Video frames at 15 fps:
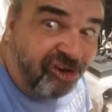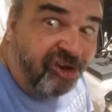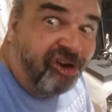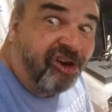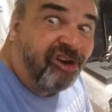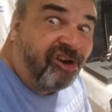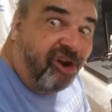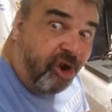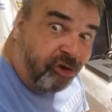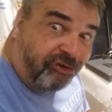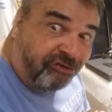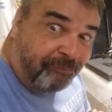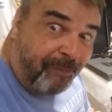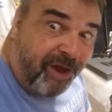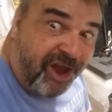our
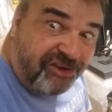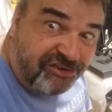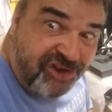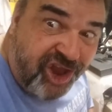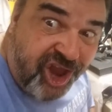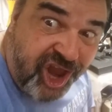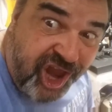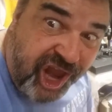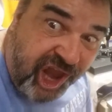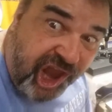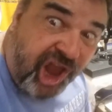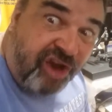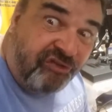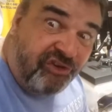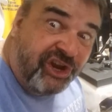Grossmaster,
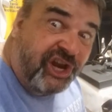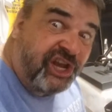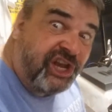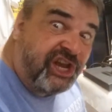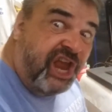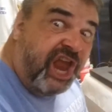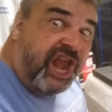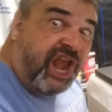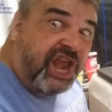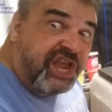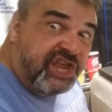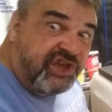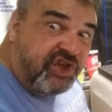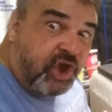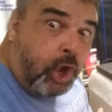we can get it
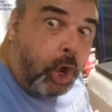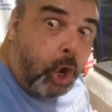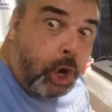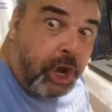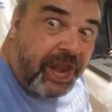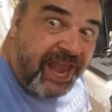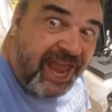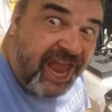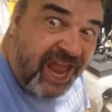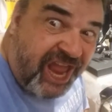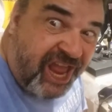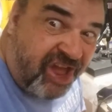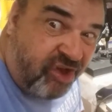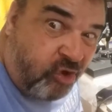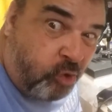done
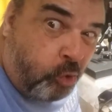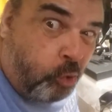now.